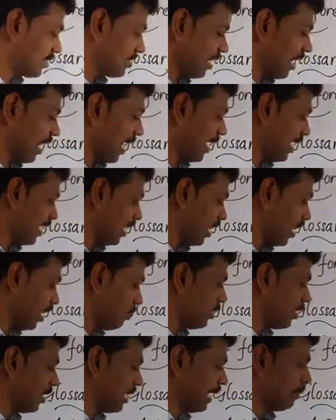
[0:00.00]
like
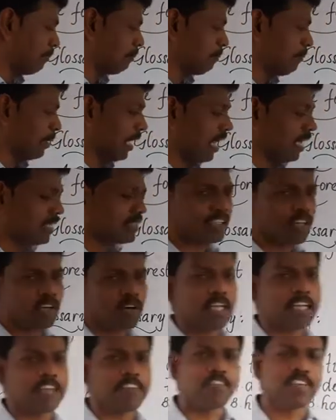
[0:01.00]
laburnum, palash and
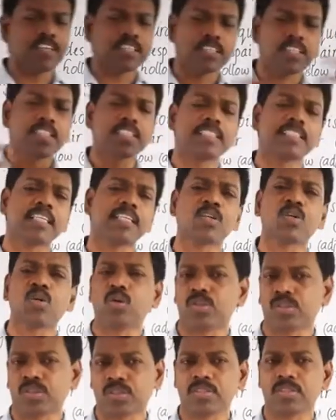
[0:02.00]
all, it withers and
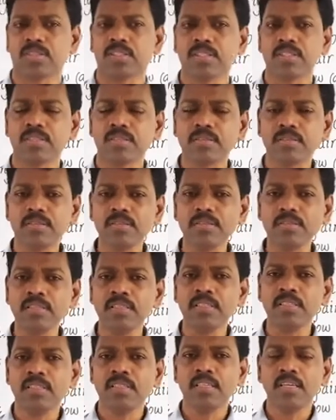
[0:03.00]
goes.
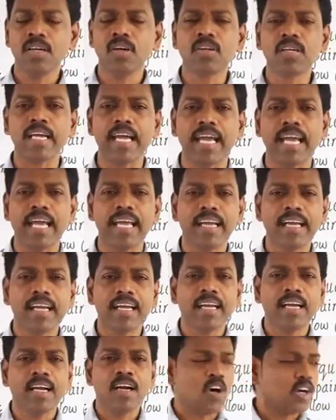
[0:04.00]
Okay,
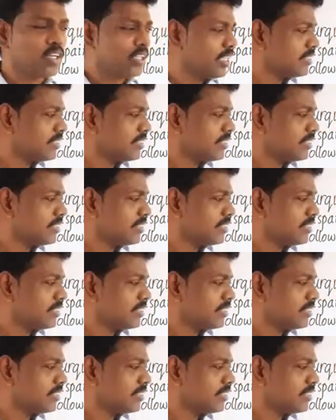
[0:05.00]
or the